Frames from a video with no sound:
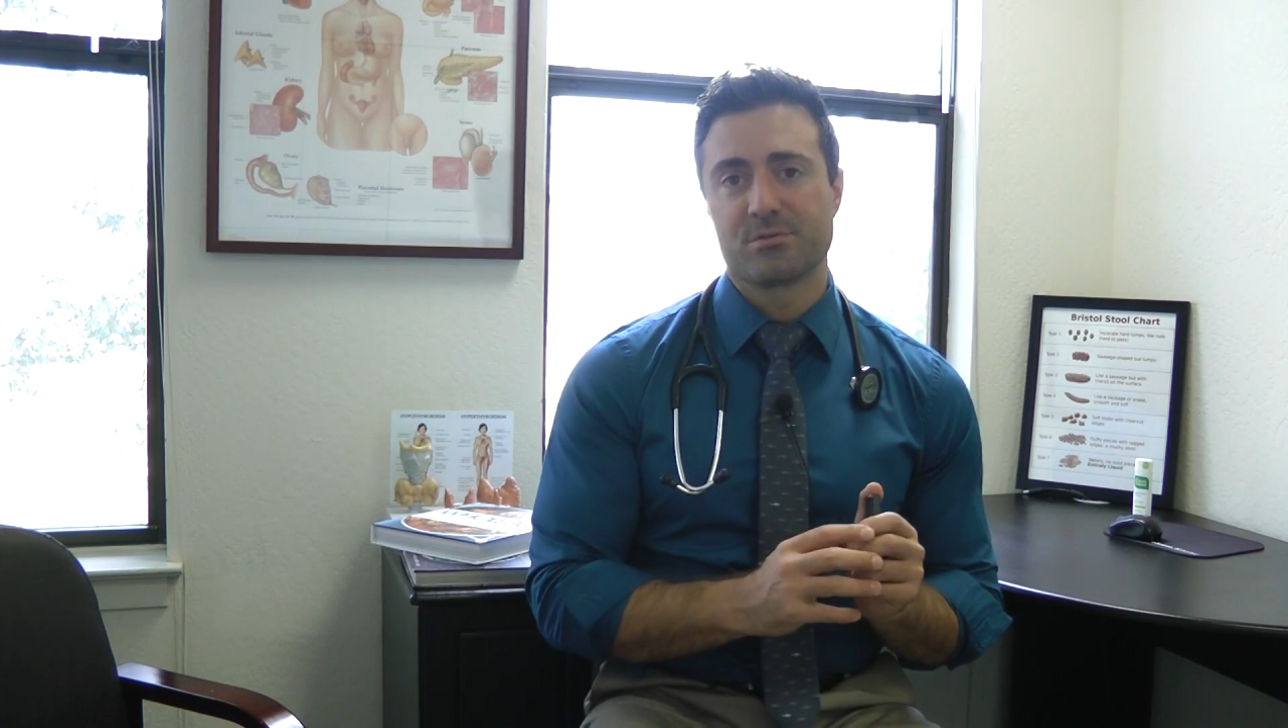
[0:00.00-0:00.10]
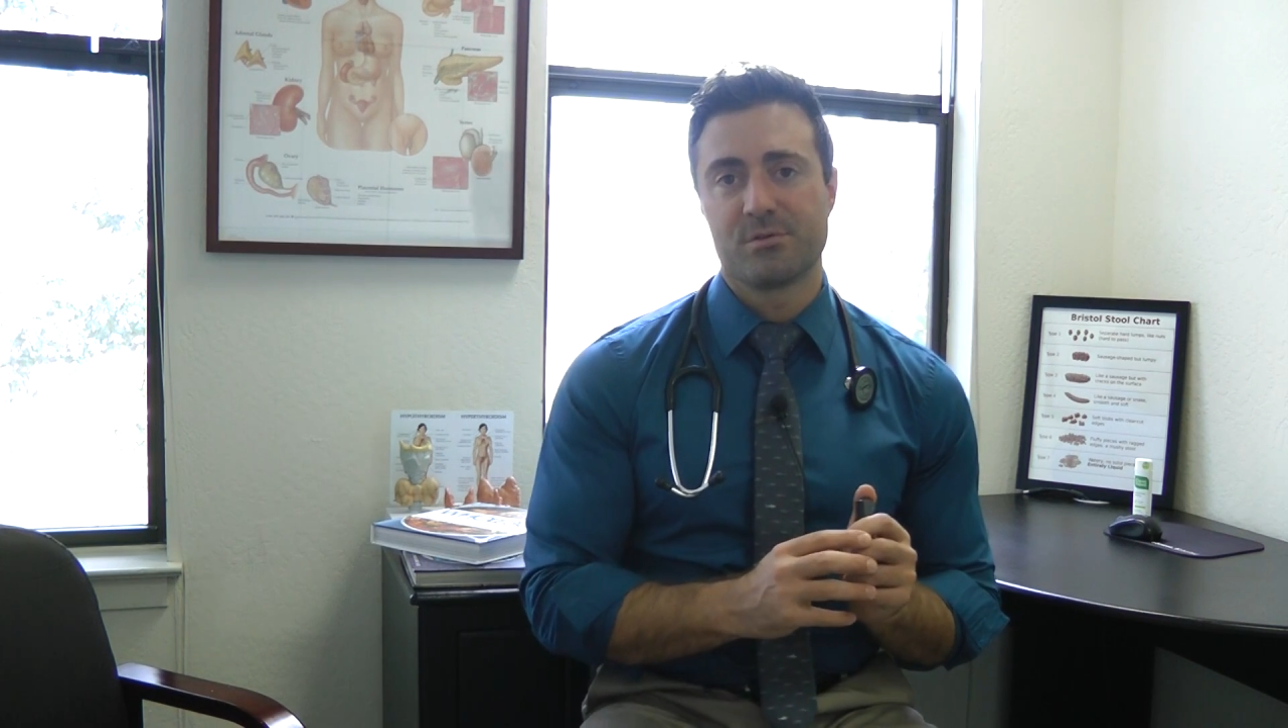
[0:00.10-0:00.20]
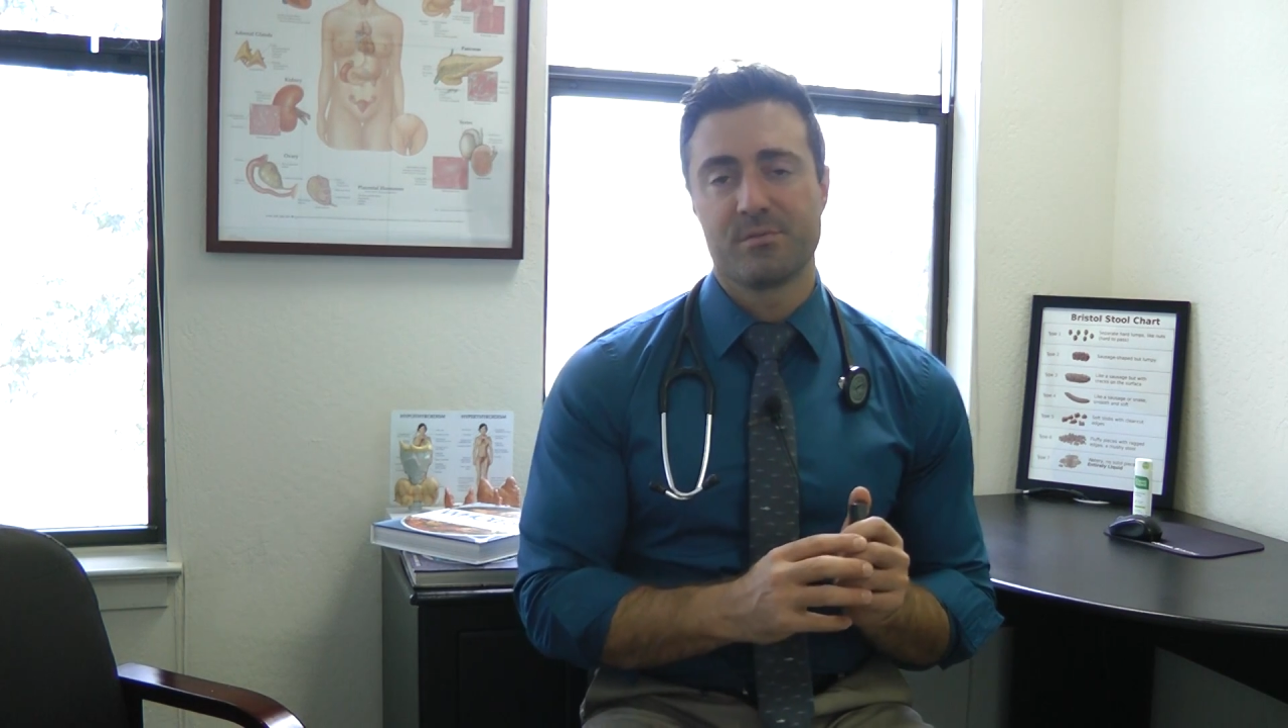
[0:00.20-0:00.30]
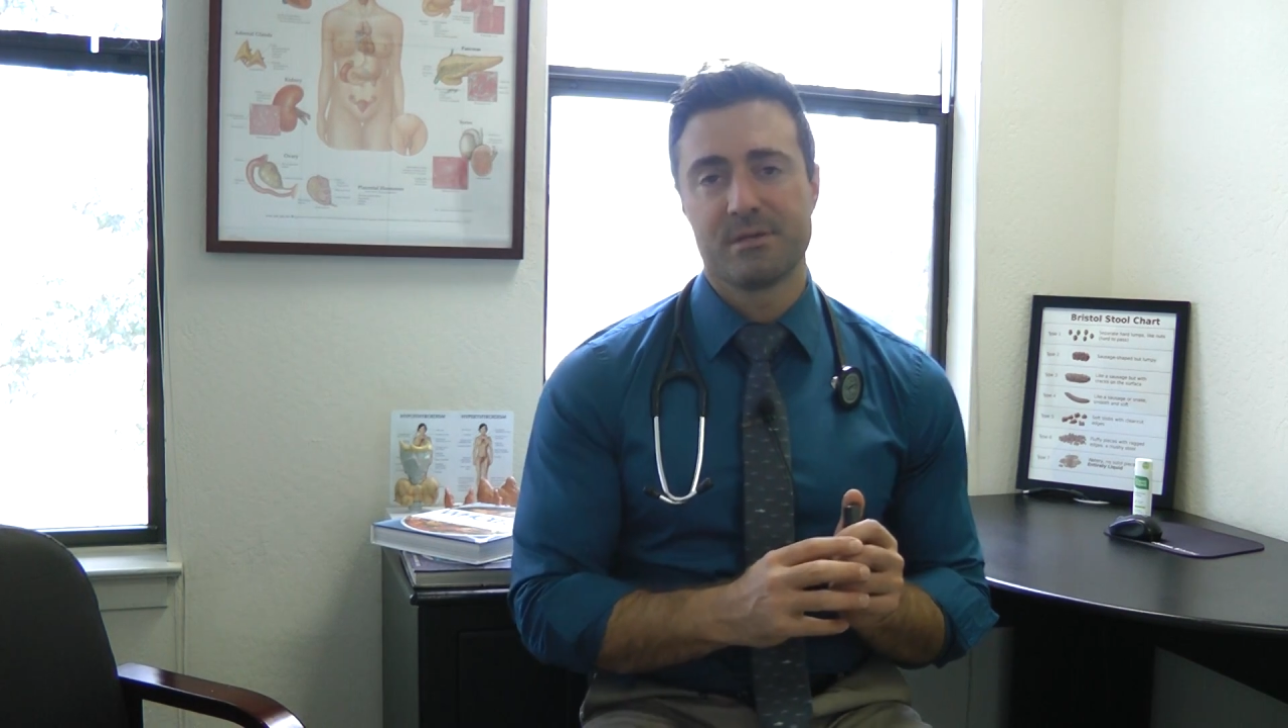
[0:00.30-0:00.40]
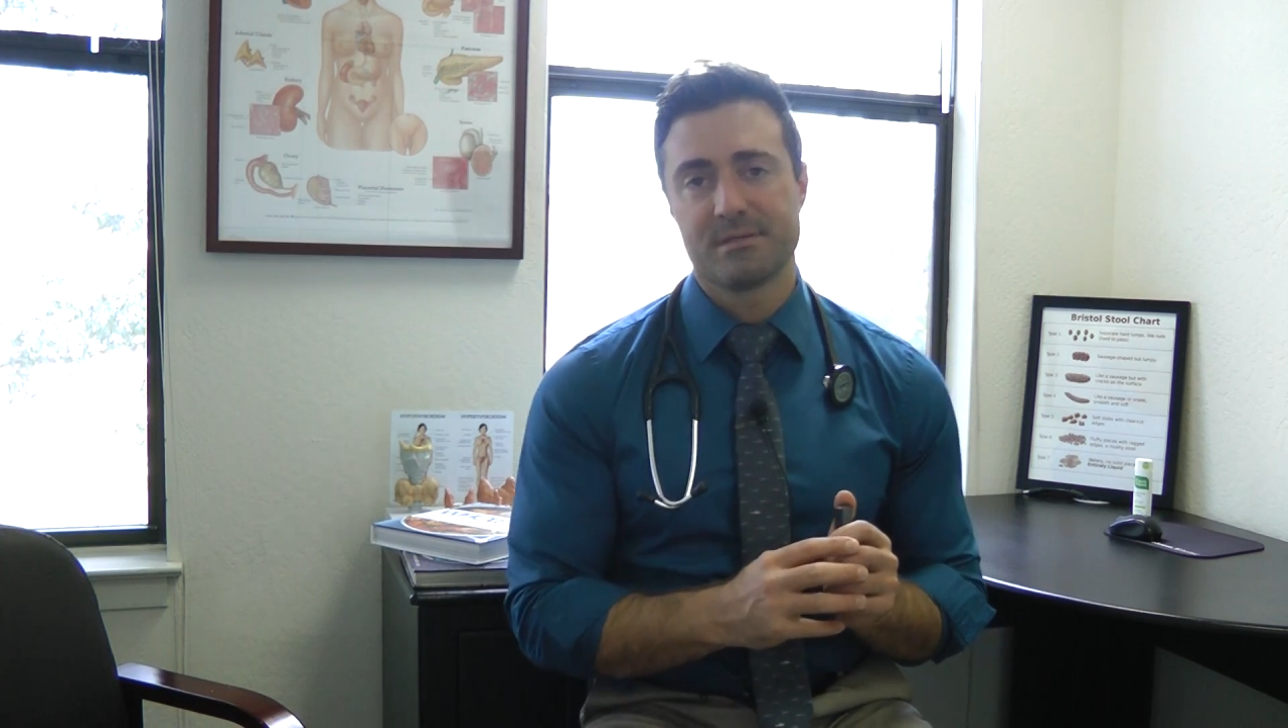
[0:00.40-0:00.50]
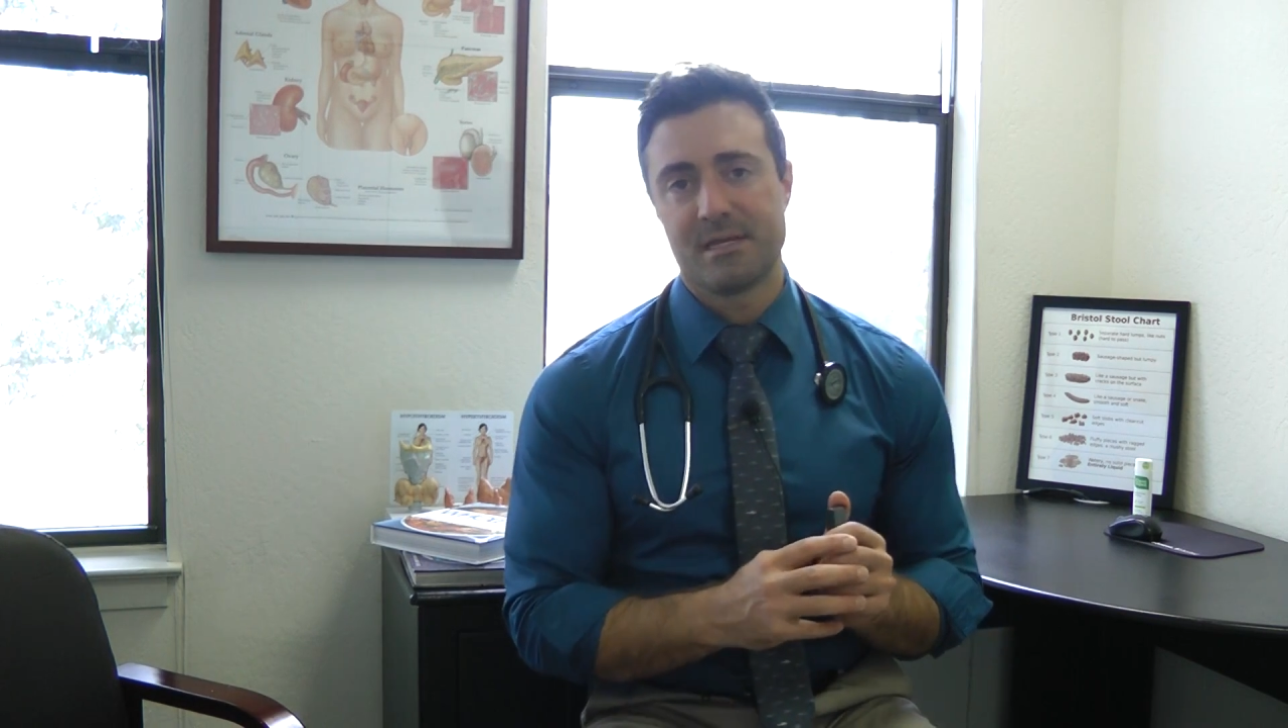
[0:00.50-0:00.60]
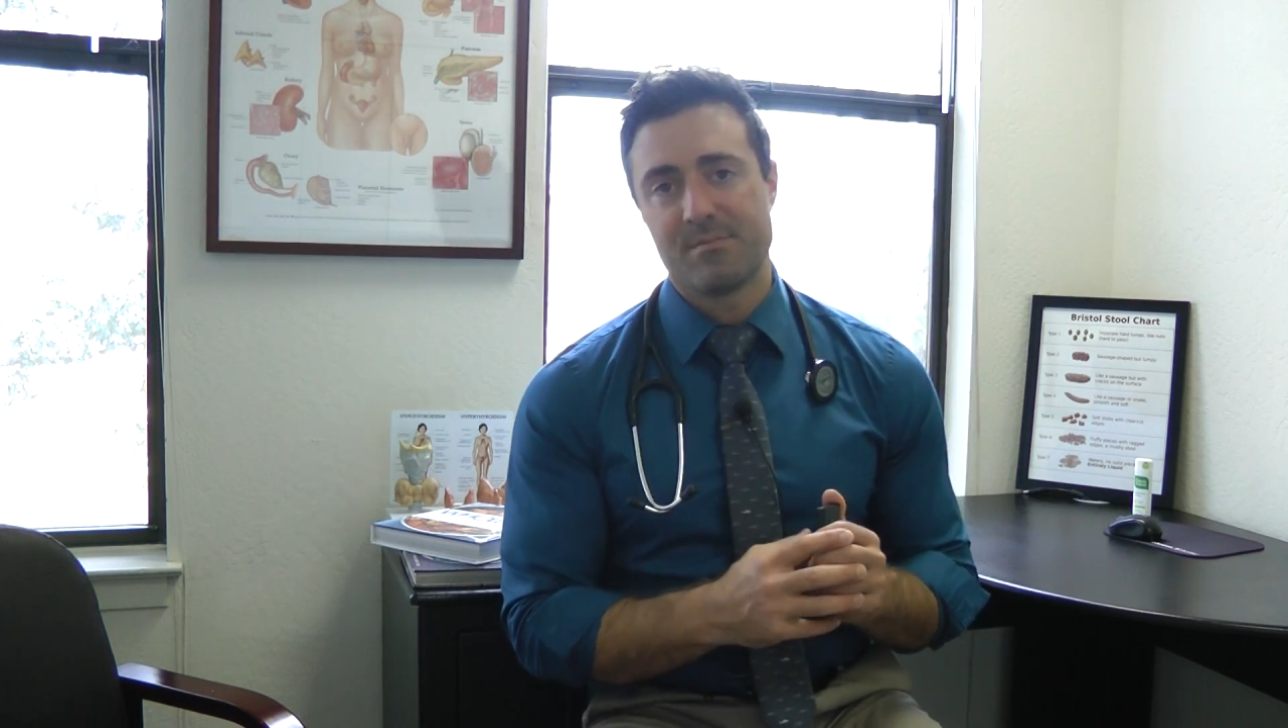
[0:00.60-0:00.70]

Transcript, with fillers: treatment,